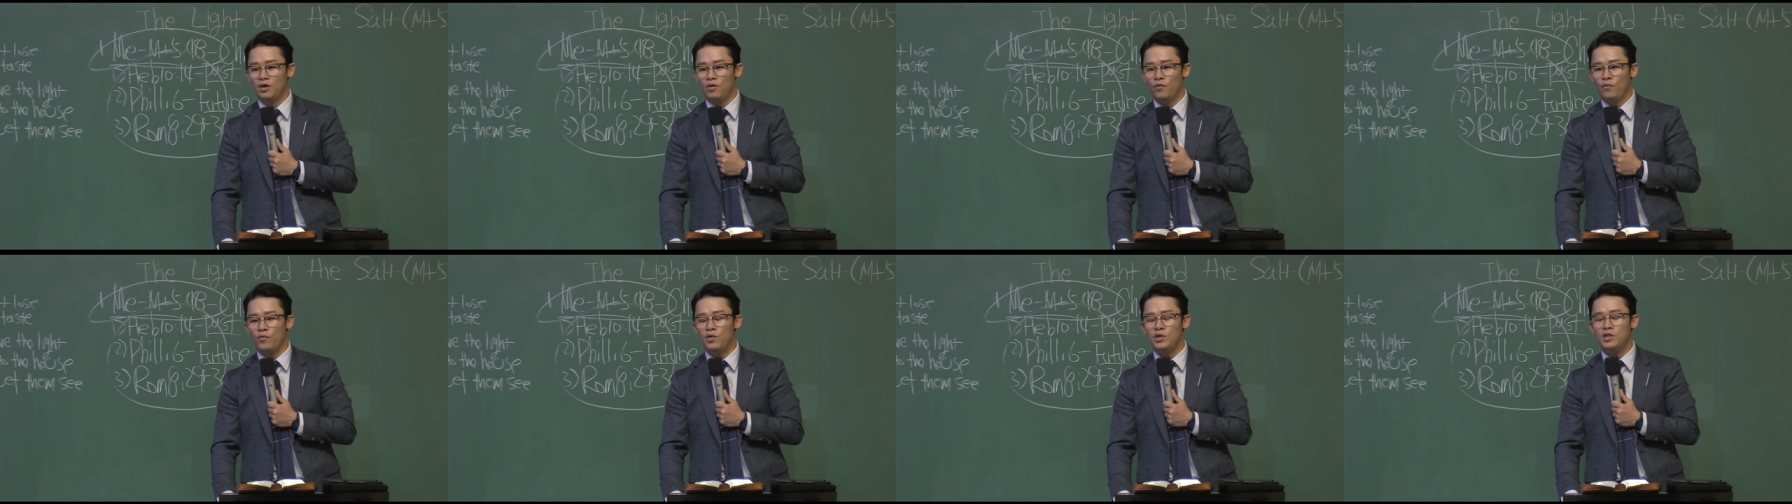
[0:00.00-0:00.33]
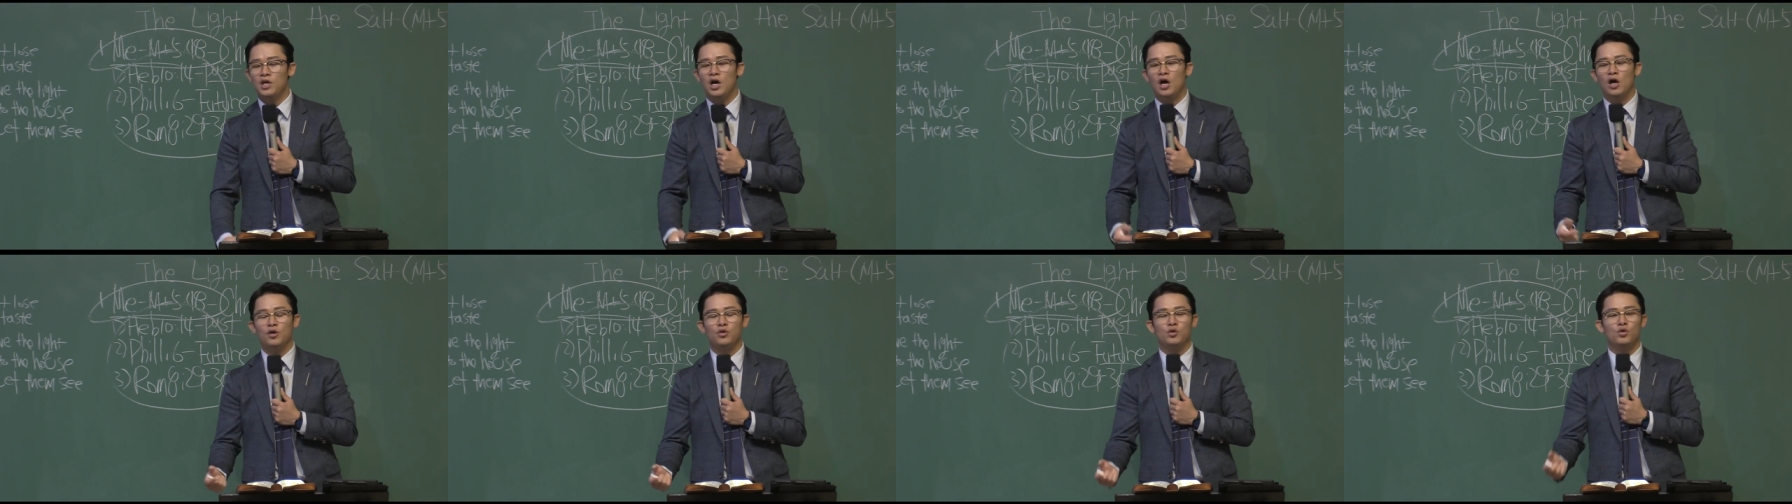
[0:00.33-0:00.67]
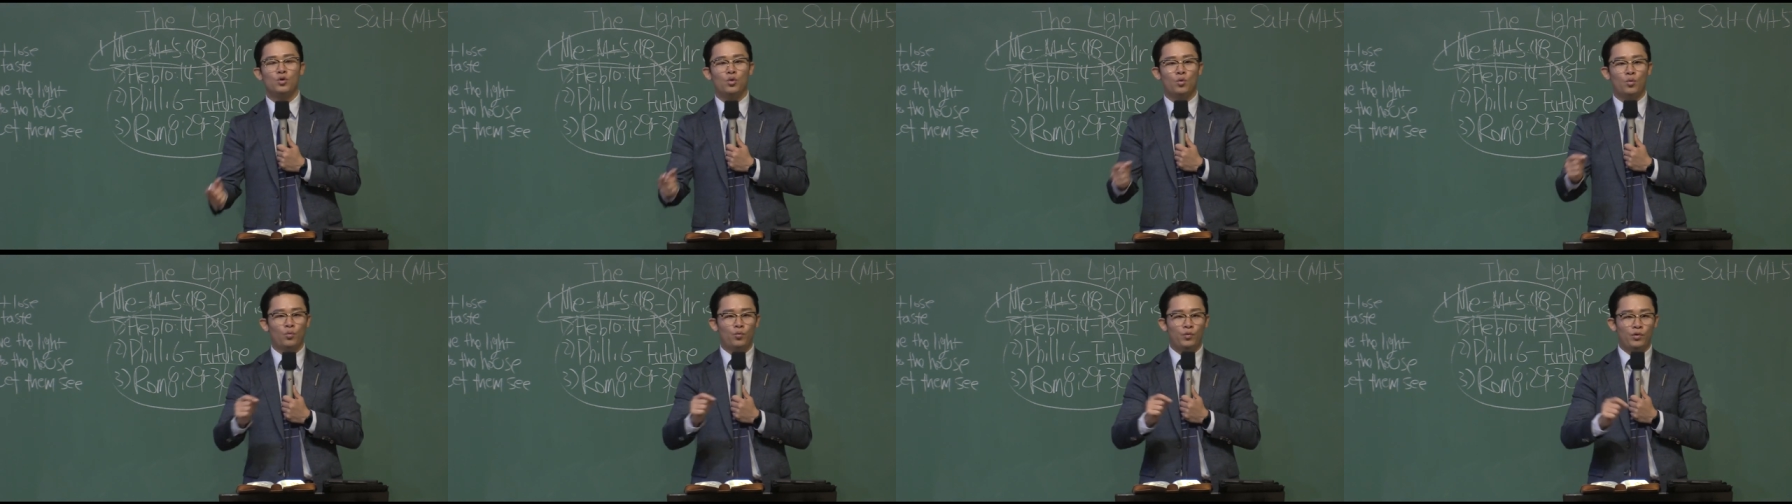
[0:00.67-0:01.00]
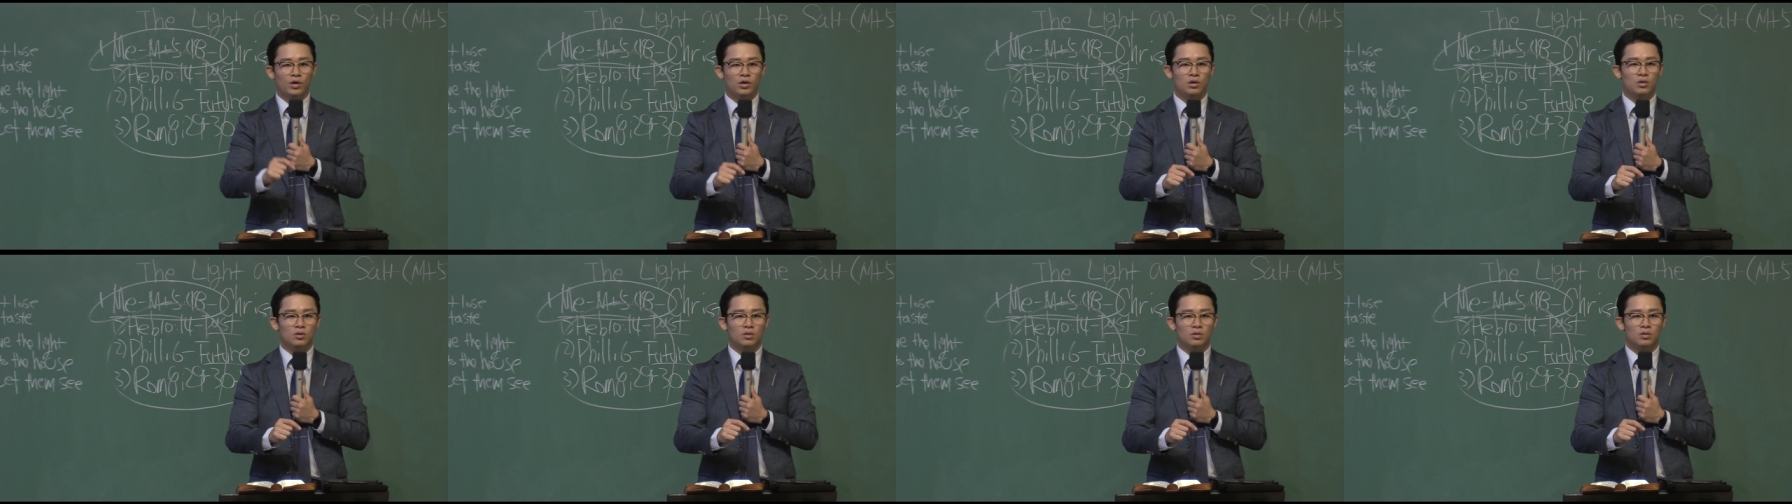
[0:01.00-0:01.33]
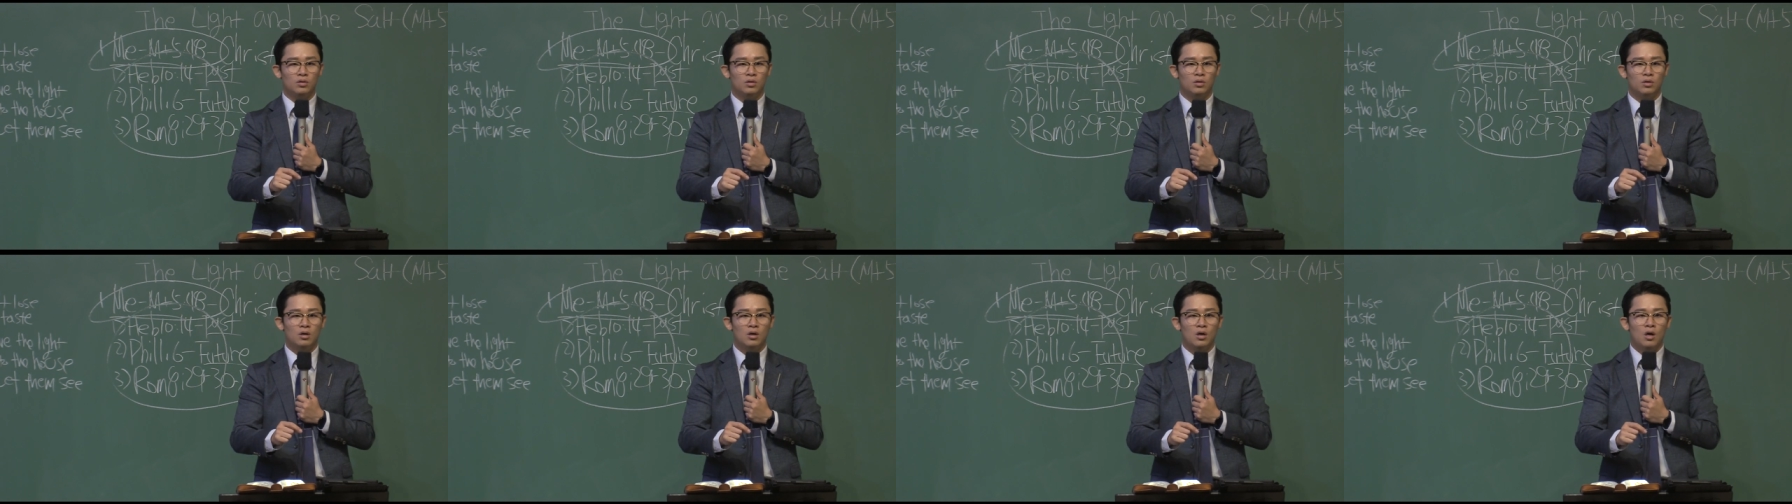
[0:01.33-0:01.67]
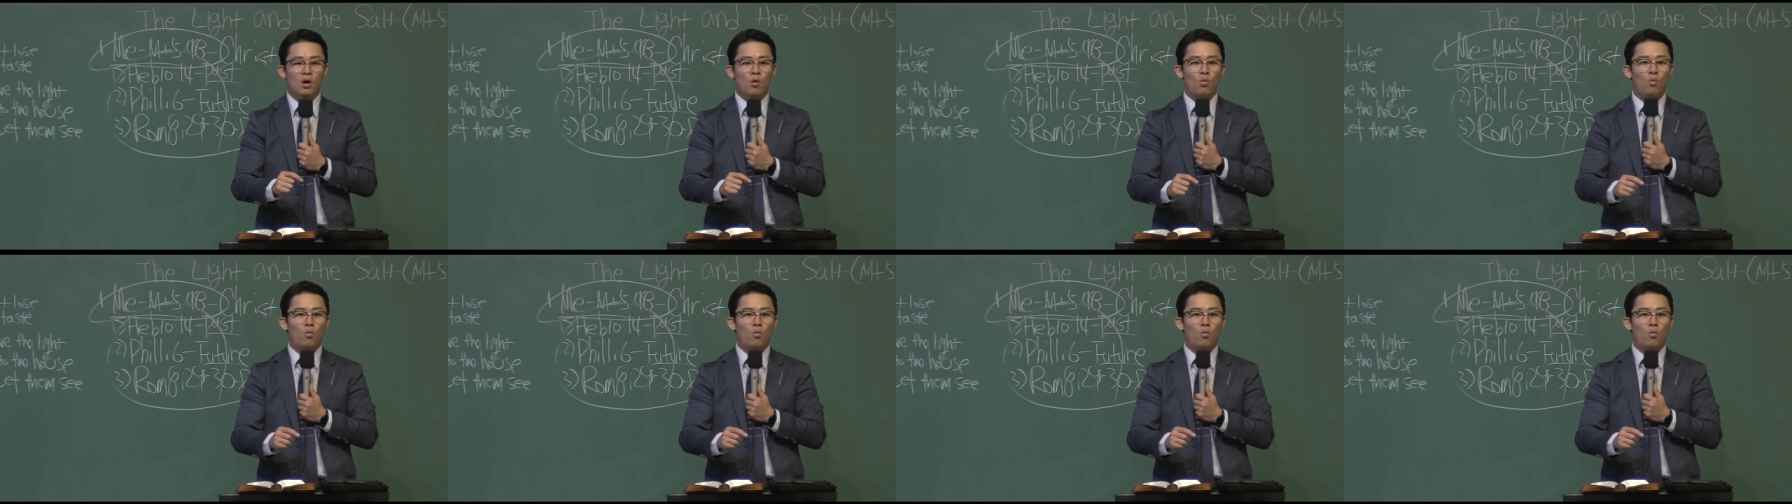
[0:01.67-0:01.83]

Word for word: without your will.